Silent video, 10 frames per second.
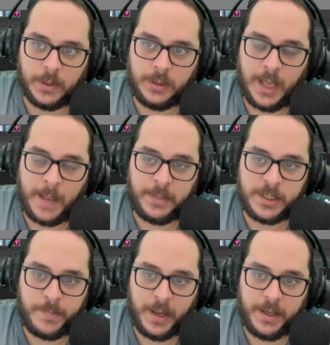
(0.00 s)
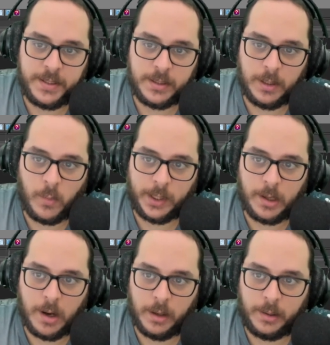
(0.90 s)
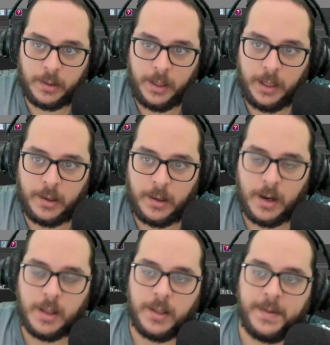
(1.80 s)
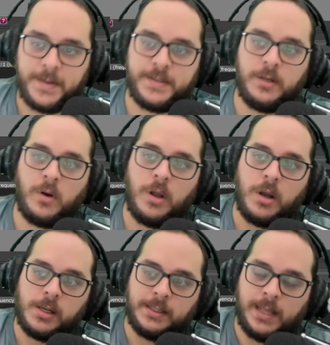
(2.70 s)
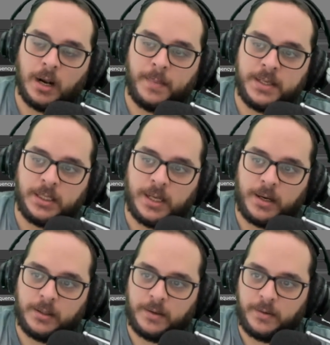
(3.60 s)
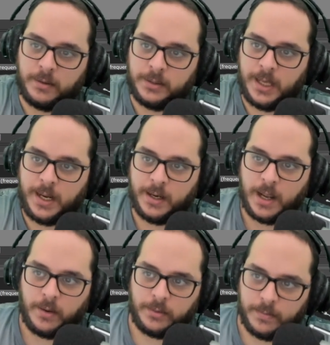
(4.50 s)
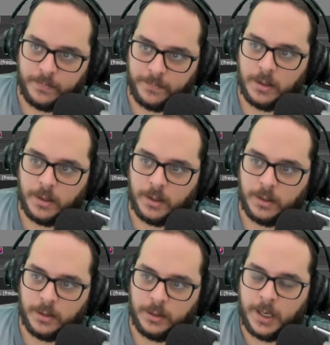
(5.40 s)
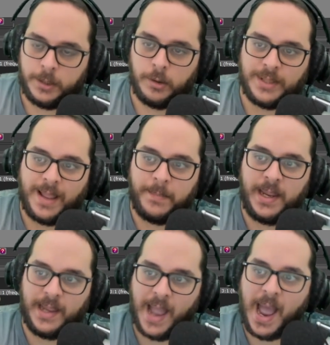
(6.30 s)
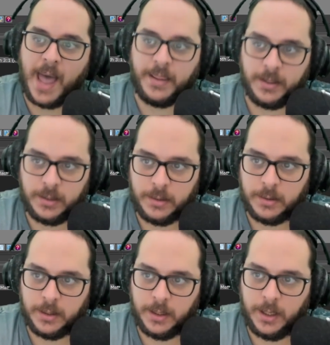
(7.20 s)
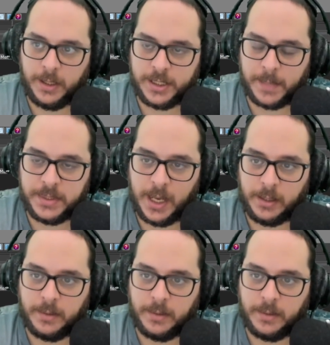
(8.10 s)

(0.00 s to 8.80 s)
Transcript: empty space, the white color here, is the elements that are taken out. They are not being added in the subset.